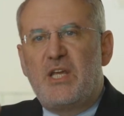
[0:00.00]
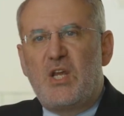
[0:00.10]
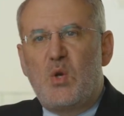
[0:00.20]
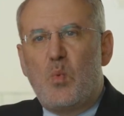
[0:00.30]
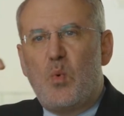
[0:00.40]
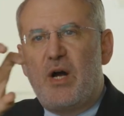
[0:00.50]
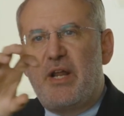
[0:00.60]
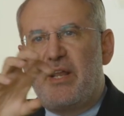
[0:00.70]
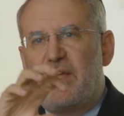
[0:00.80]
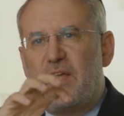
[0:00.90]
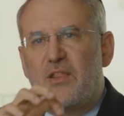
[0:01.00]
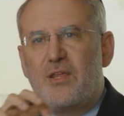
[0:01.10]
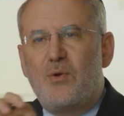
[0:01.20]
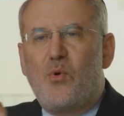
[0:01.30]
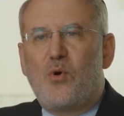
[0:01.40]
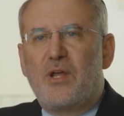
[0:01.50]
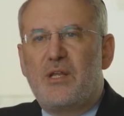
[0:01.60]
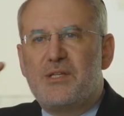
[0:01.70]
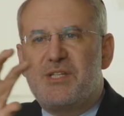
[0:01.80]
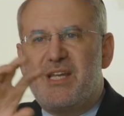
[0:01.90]
in what the
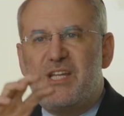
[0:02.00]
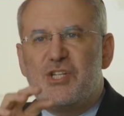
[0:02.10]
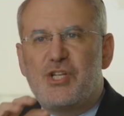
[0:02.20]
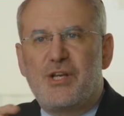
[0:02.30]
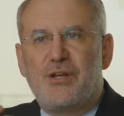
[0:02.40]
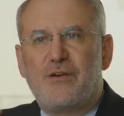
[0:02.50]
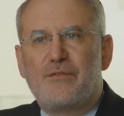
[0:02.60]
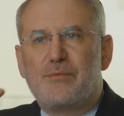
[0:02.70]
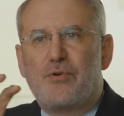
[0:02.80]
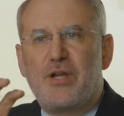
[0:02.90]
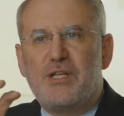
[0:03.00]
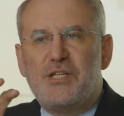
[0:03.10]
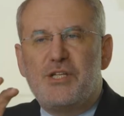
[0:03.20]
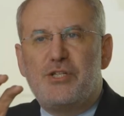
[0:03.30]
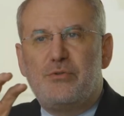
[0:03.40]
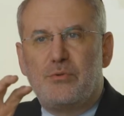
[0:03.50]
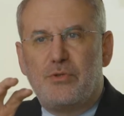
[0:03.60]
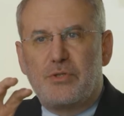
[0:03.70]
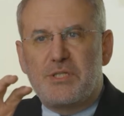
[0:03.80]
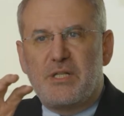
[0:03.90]
organization of the brain tissue looks